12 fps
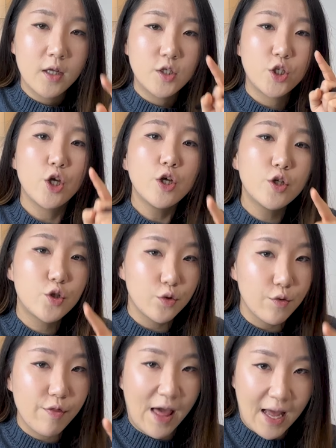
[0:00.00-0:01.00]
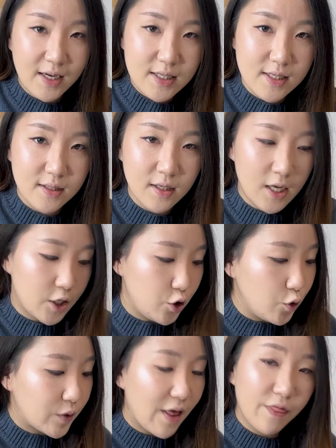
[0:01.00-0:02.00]
To do that,
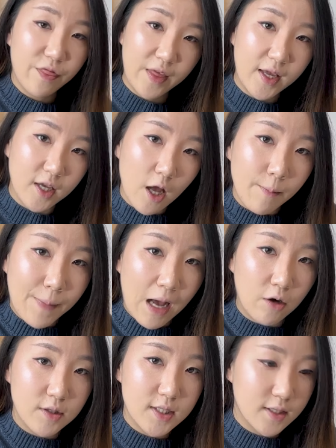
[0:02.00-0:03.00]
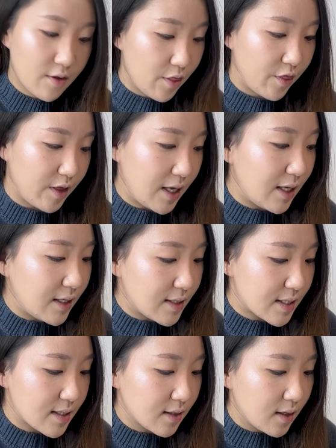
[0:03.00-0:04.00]
you can think about
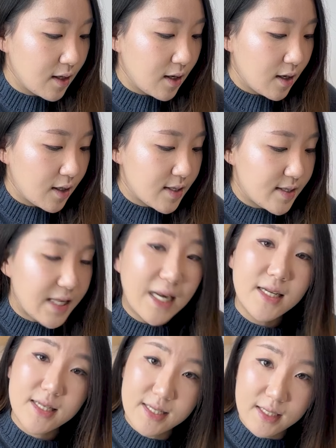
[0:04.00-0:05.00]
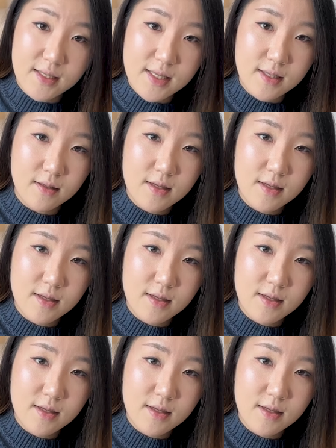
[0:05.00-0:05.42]
these senses.